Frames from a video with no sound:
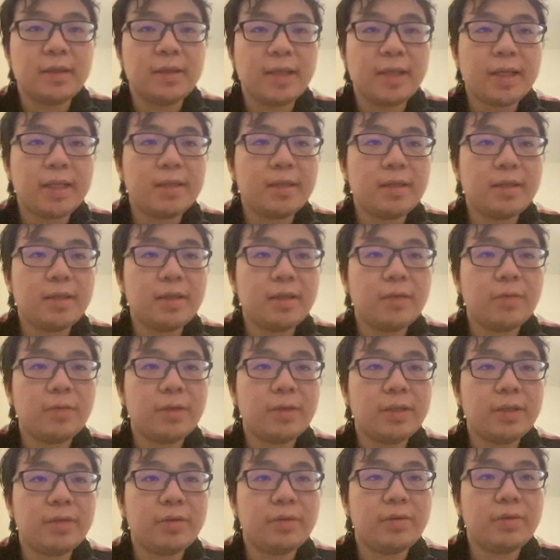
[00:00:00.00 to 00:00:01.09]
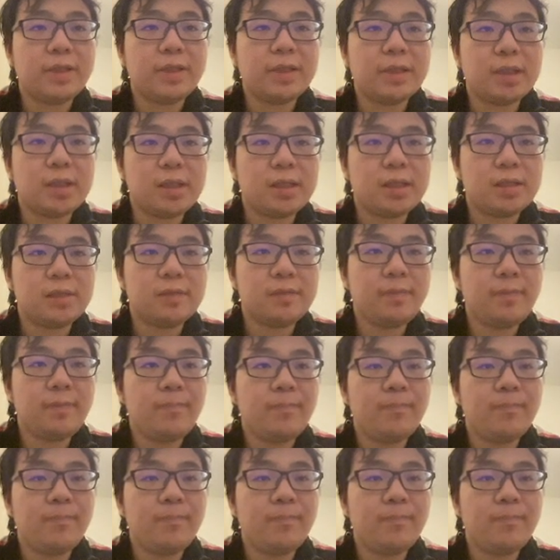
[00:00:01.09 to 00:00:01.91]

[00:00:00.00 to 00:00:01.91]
And then we return